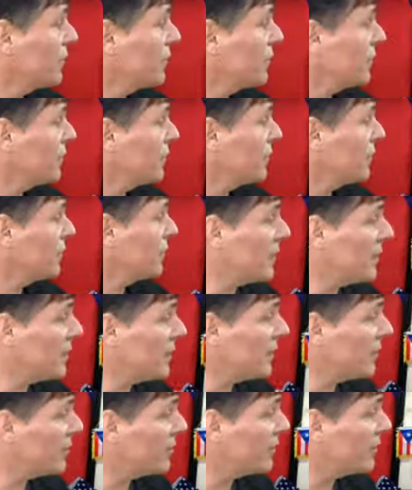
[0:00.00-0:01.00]
This way
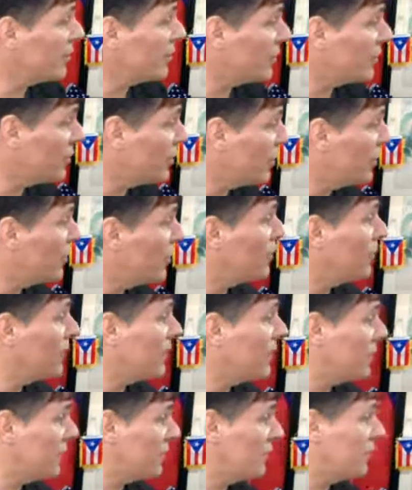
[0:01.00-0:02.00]
here,
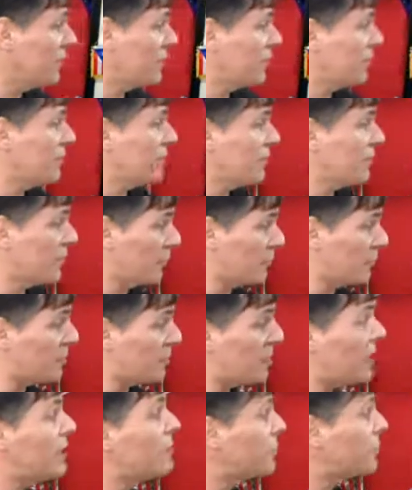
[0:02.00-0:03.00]
it gives the
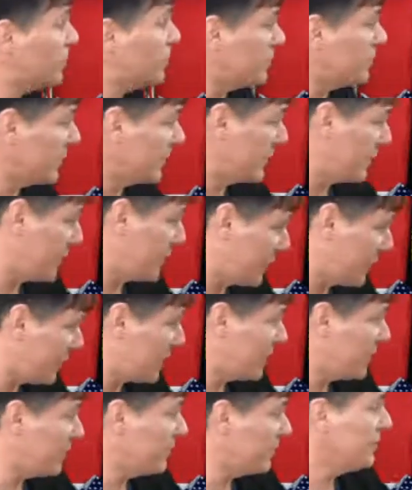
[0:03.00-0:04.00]
people, when they're
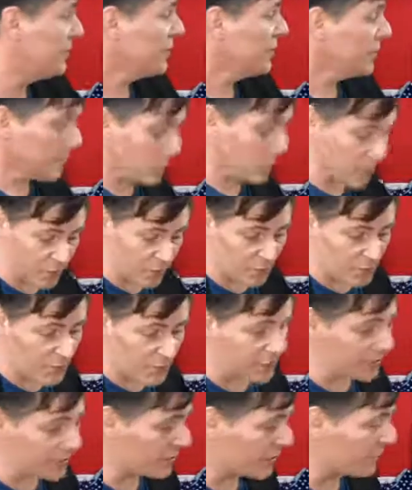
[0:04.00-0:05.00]
here with
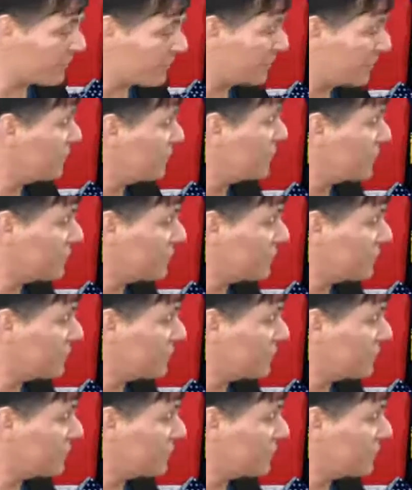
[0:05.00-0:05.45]
me in this